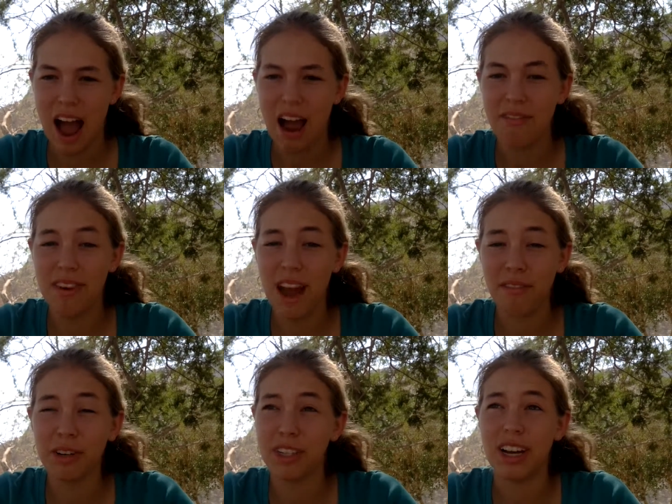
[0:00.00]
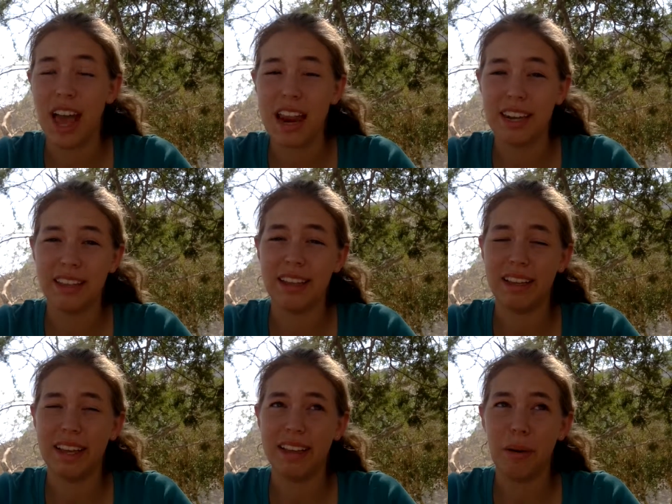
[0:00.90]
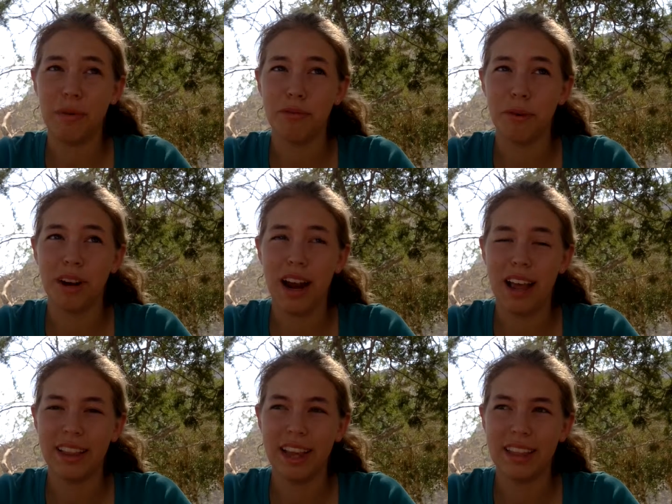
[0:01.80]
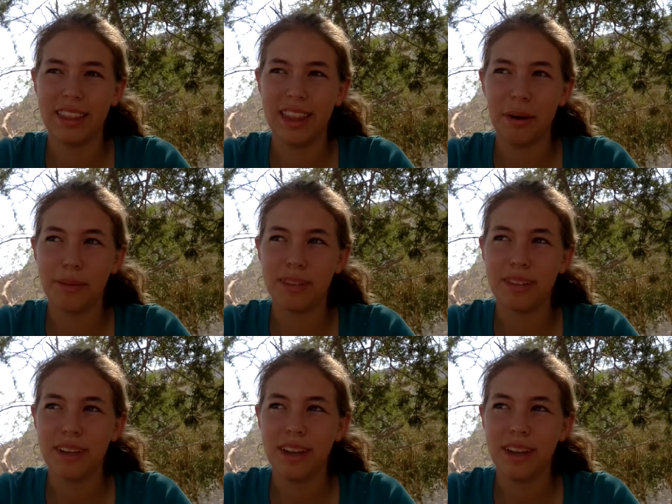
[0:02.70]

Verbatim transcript: I've never done anything like that before, and, like, that was,